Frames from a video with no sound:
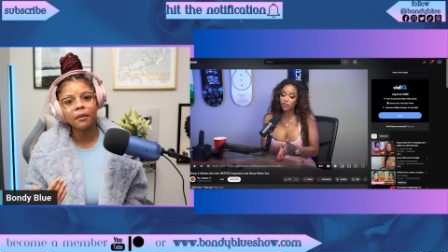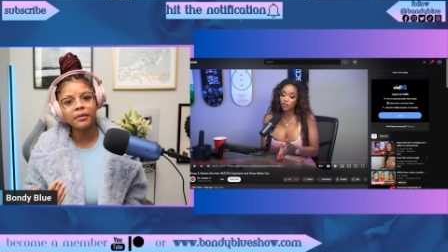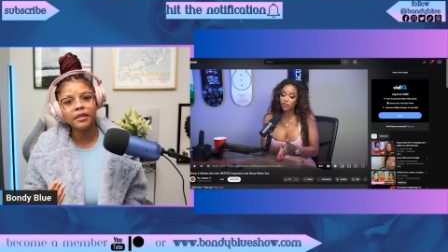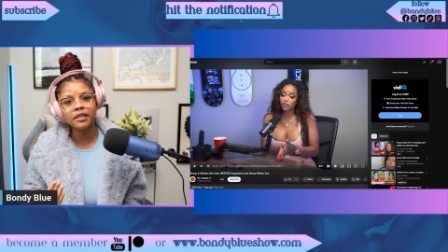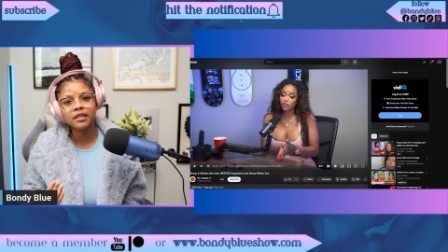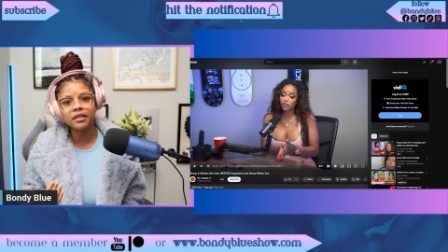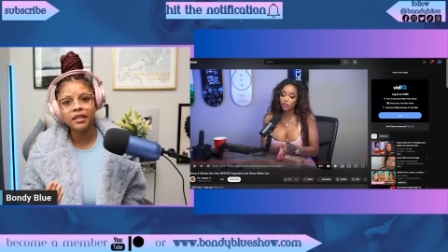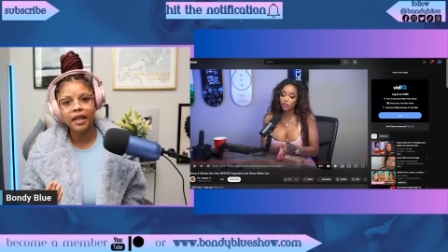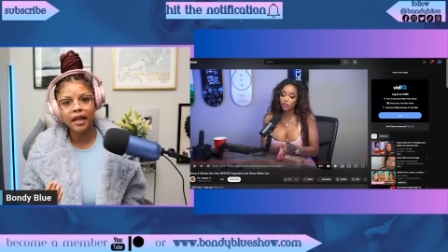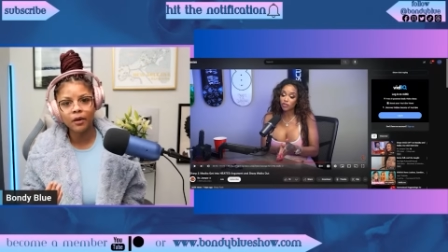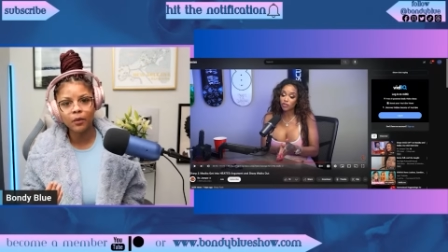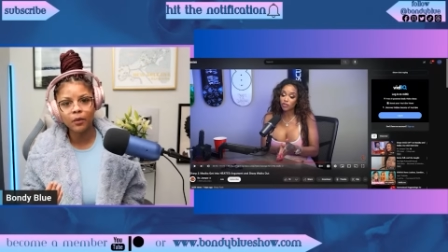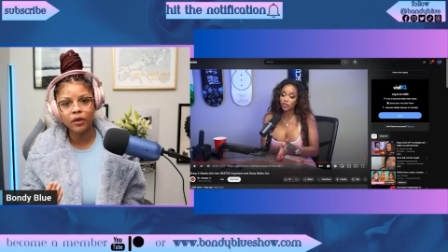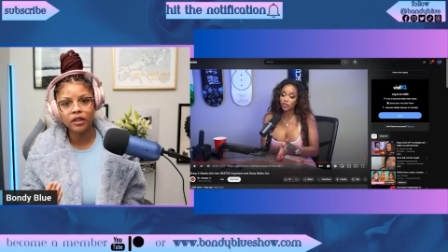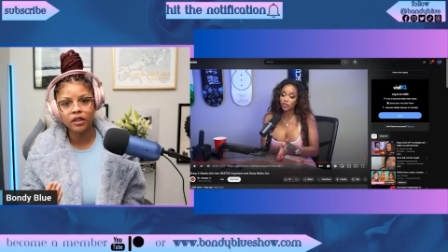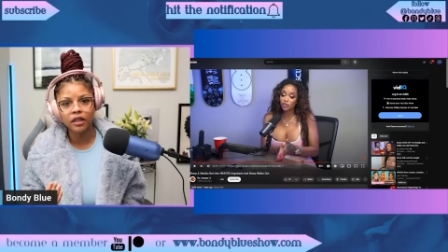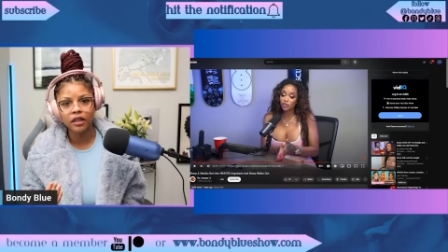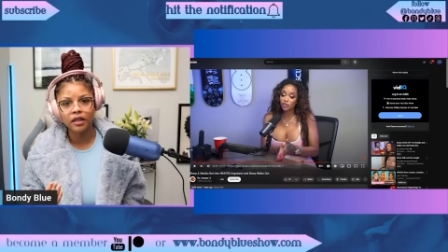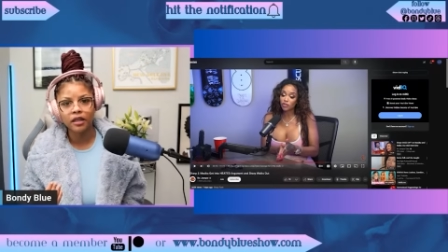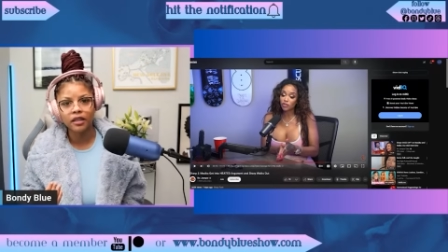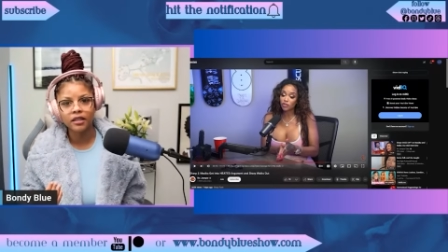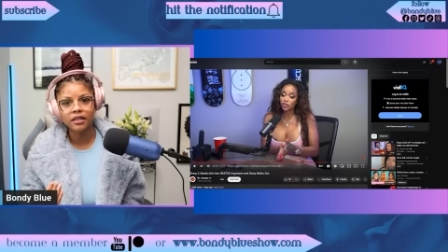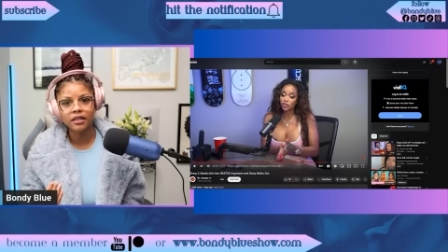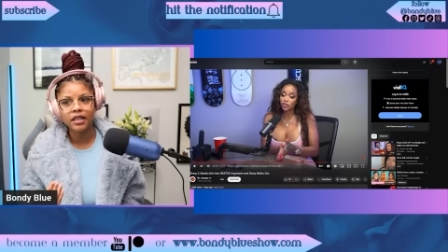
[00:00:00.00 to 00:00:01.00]
stay with
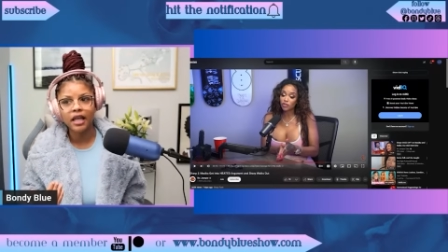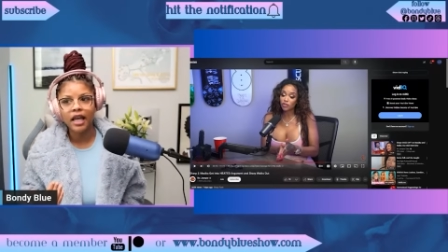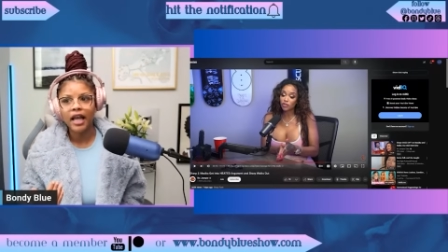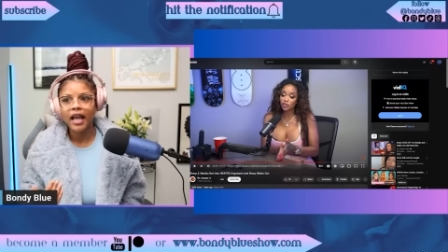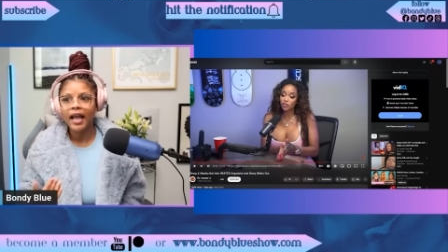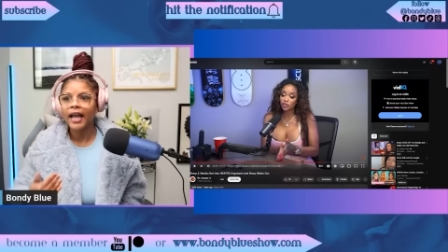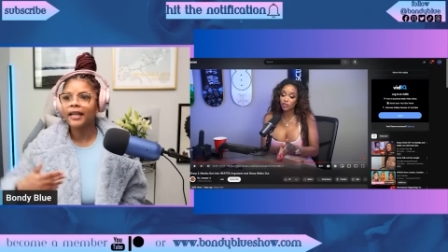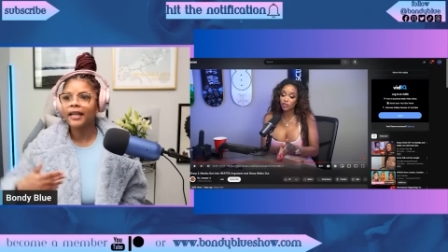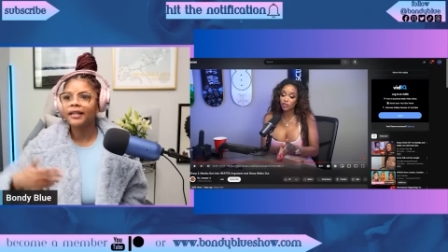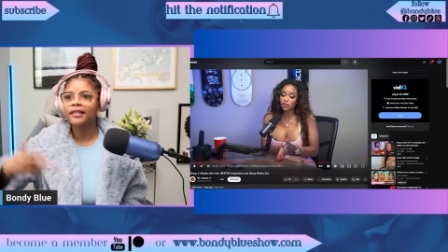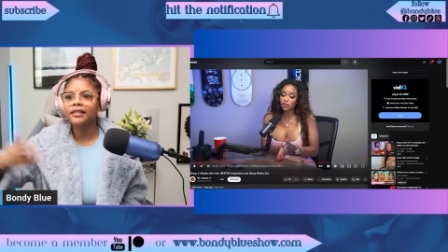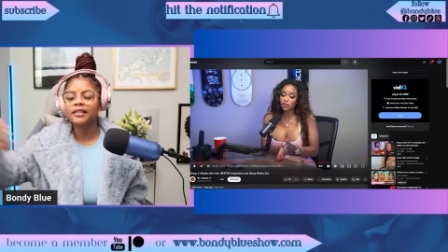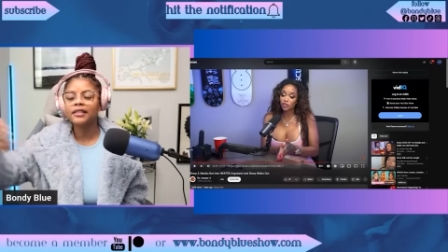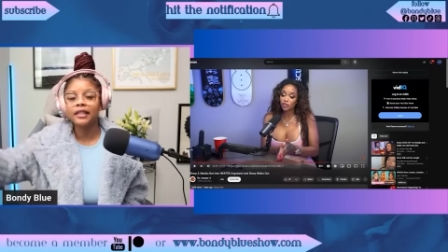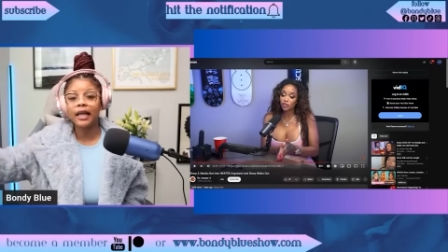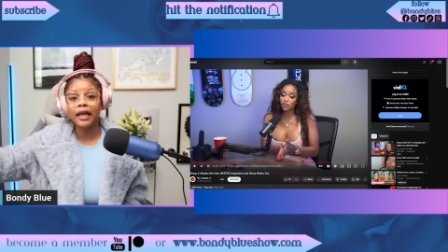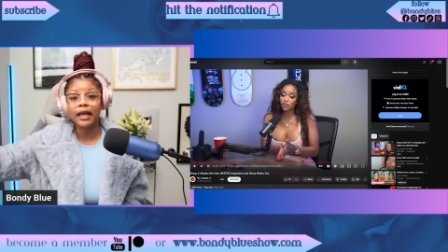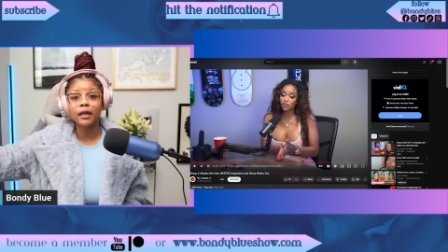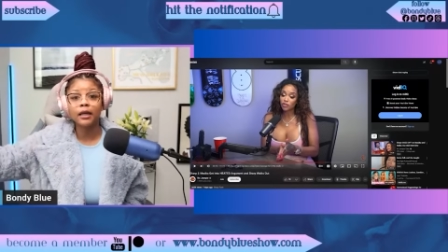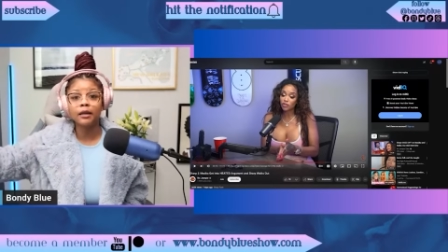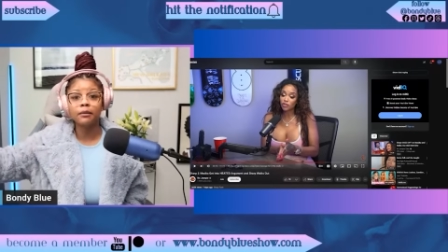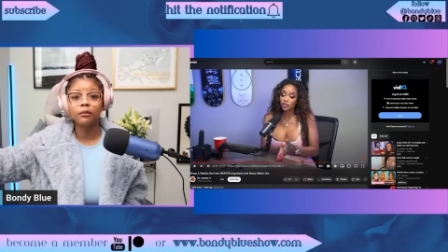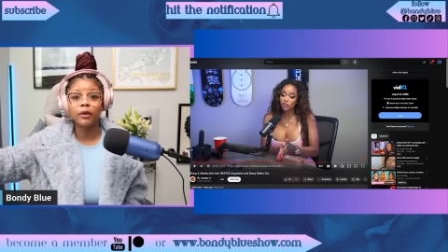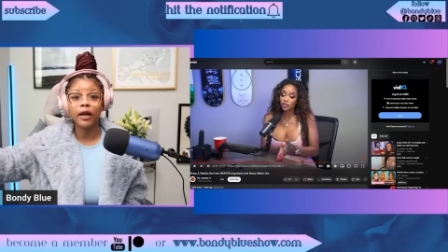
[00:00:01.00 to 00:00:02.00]
us. And the same